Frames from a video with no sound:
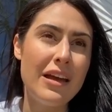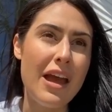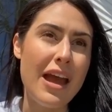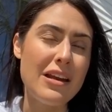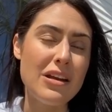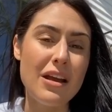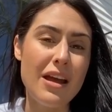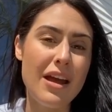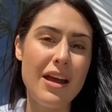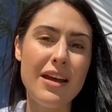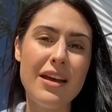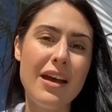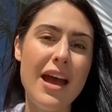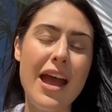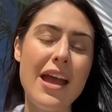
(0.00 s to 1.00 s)

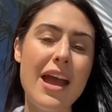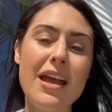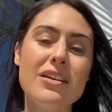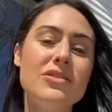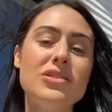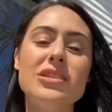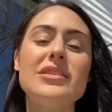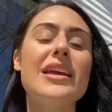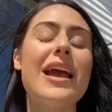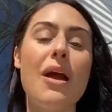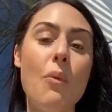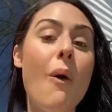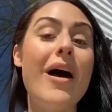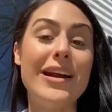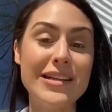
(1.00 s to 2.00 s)
I was just like, I
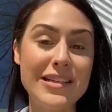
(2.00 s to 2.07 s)
wanted to